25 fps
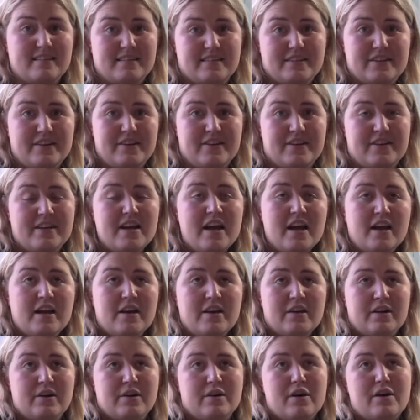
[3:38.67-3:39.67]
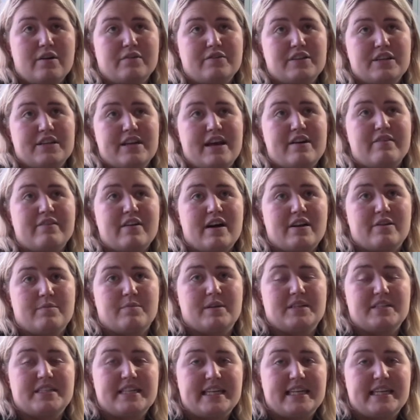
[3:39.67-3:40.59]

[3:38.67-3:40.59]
So often our vitamin